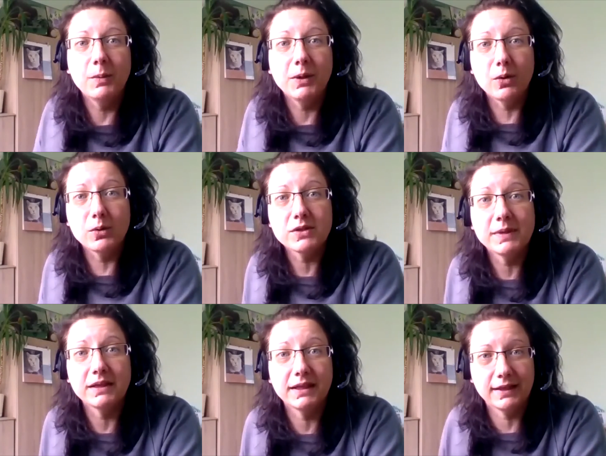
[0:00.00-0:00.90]
but
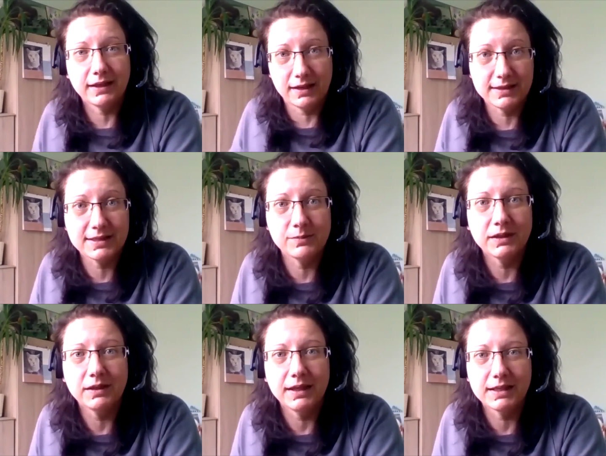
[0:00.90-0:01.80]
ultimately the
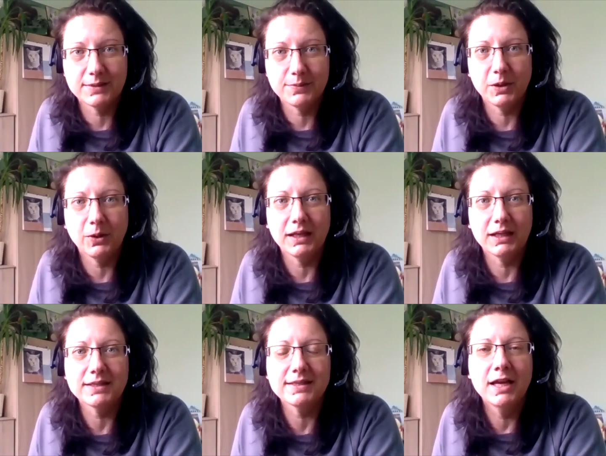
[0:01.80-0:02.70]
customer
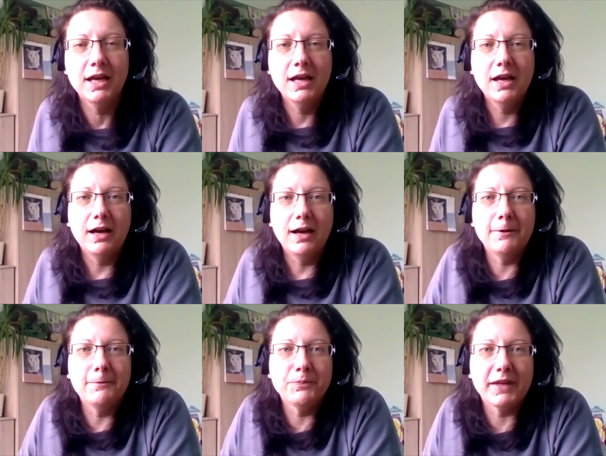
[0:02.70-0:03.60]
experience.
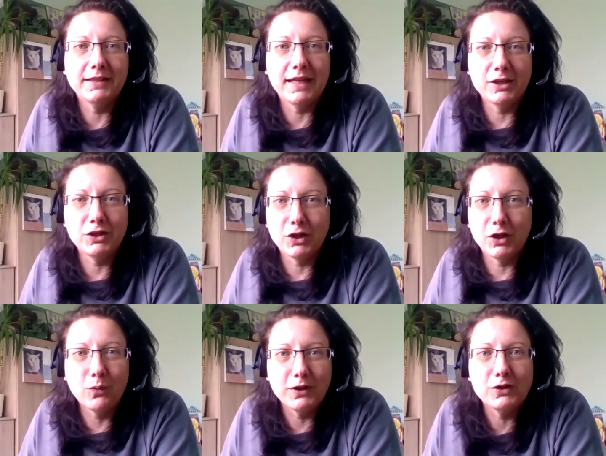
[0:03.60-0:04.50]
Um, and, and
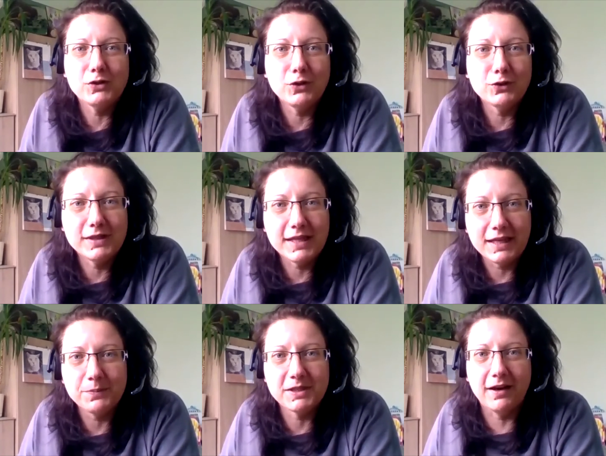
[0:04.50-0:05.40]
when you do your
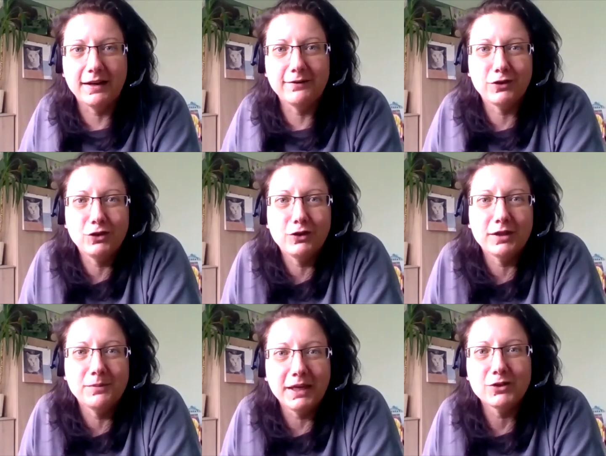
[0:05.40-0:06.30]
deep dive, you
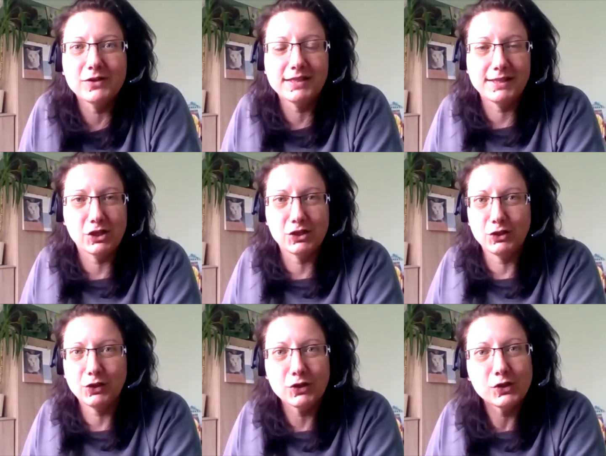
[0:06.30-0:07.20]
can make your decision,
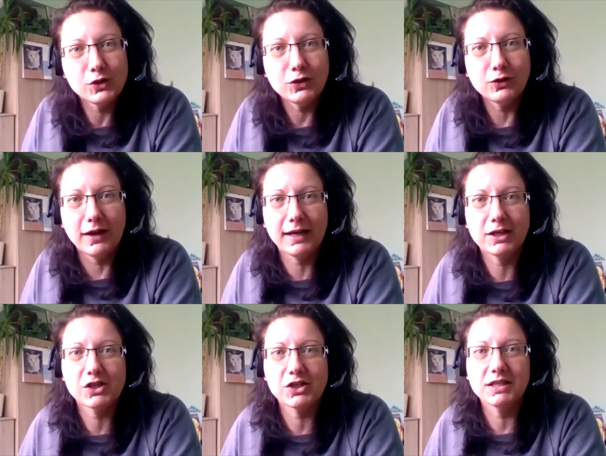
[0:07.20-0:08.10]
you can do your
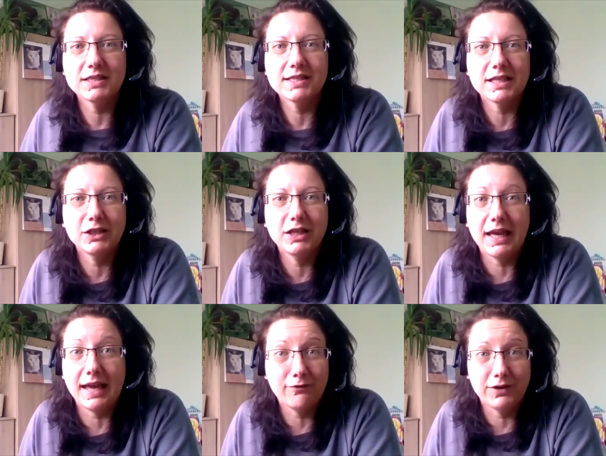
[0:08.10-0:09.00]
actions.
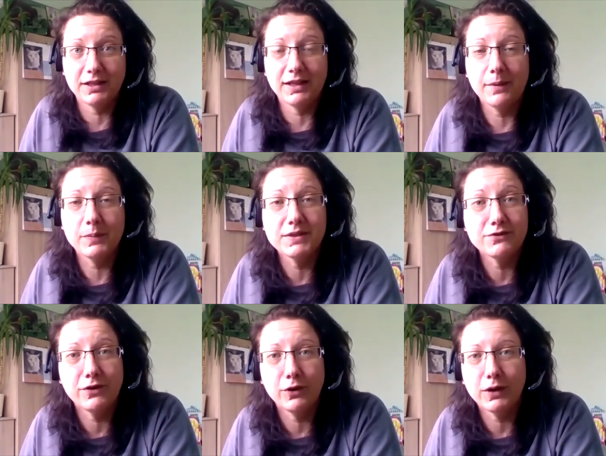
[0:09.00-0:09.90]
Everything
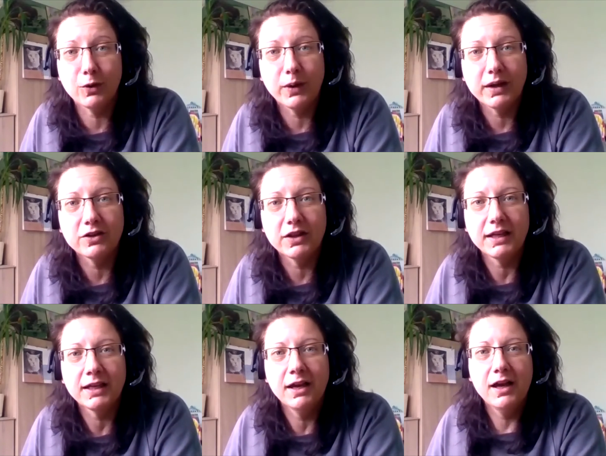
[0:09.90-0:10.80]
happens very
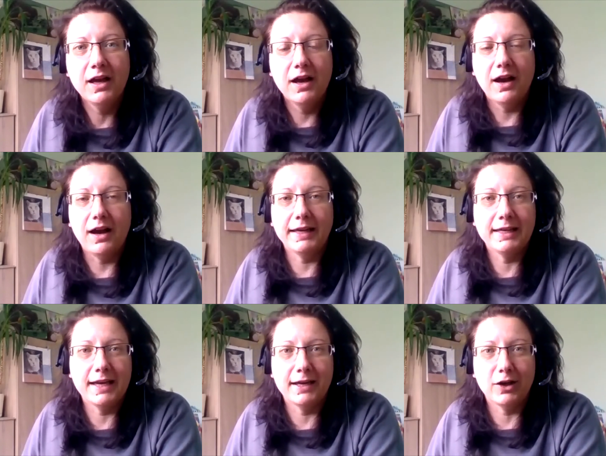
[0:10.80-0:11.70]
quickly. I
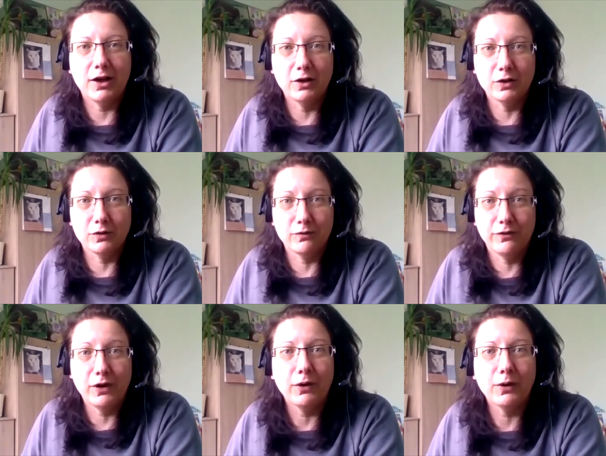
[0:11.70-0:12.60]
get a
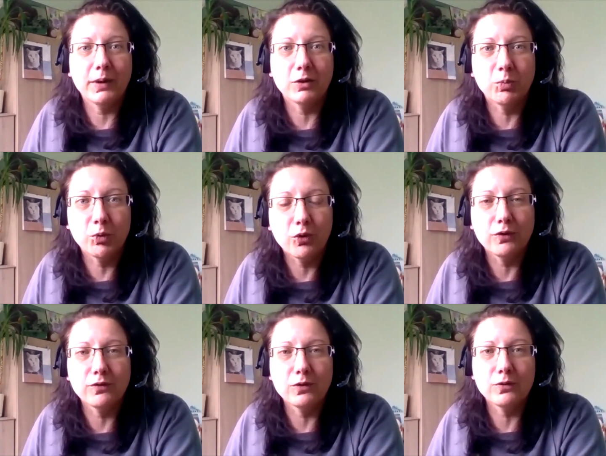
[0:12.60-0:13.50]
very quick
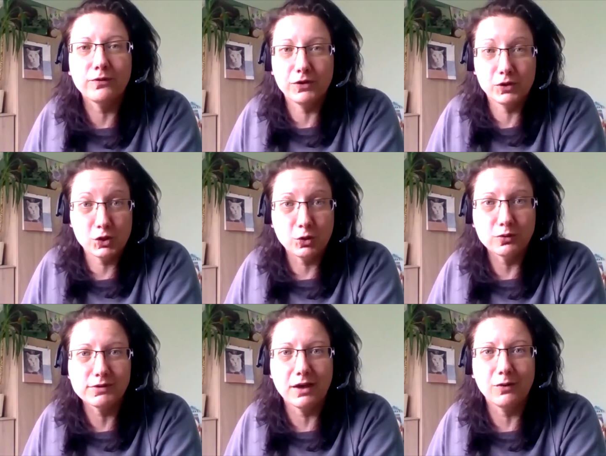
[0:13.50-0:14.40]
approval for the
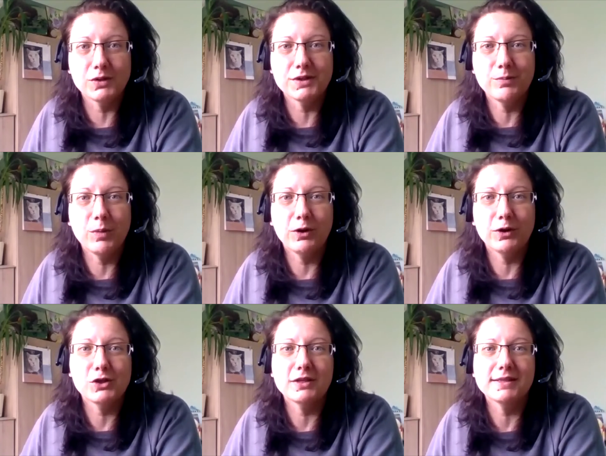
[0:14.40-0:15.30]
tools I want to
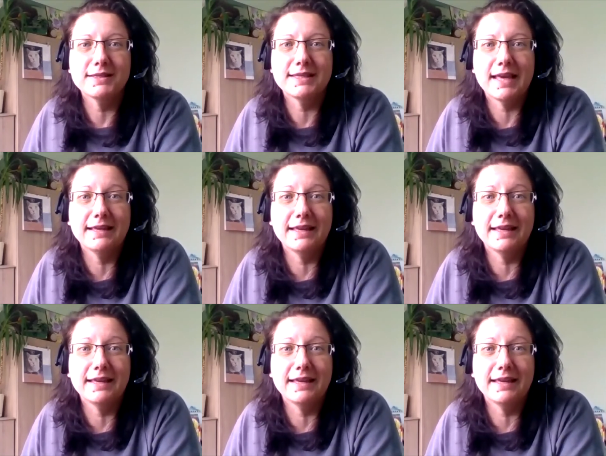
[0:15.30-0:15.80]
purchase.